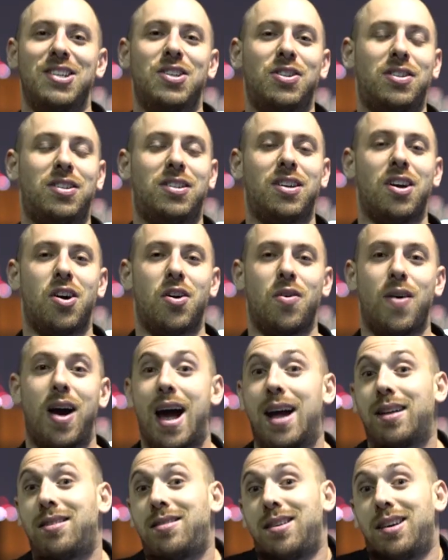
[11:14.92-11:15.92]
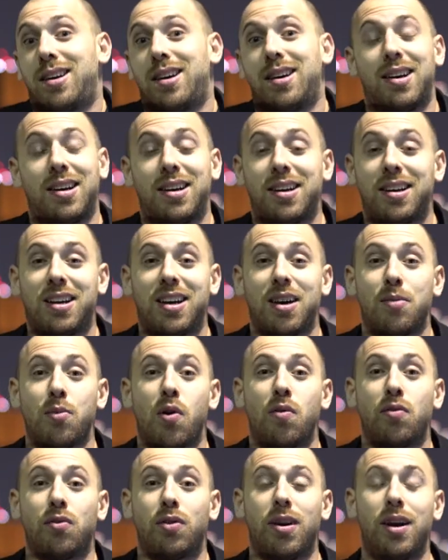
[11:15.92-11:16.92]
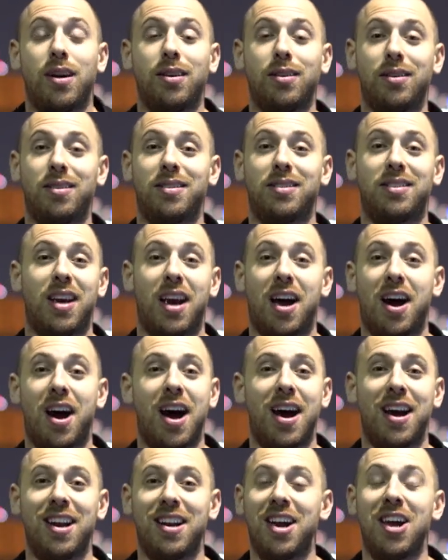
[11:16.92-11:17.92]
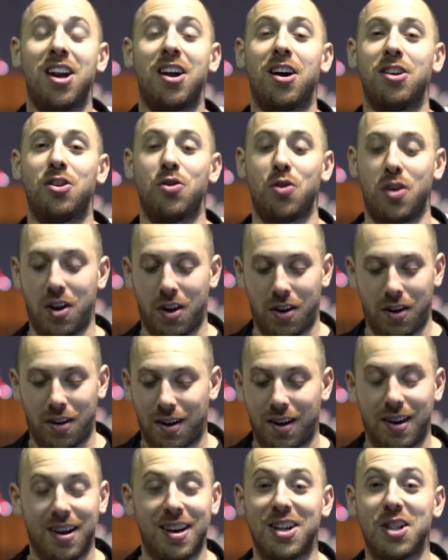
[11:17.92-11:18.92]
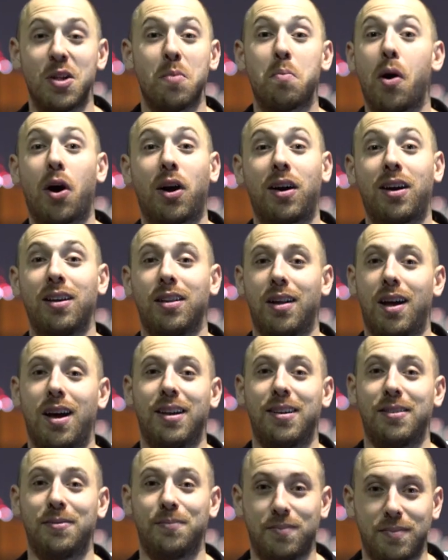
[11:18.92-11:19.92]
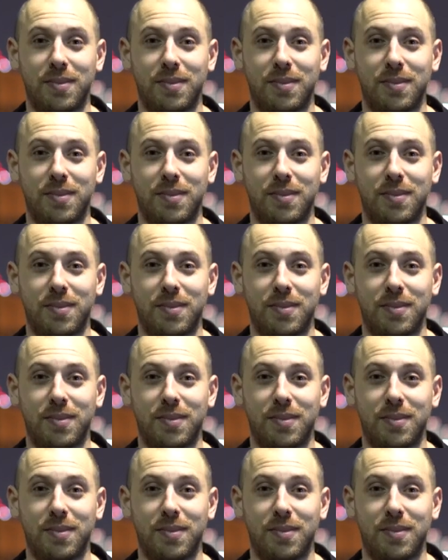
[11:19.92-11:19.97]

So I had to come over and say hi and hit on you here in the parking lot.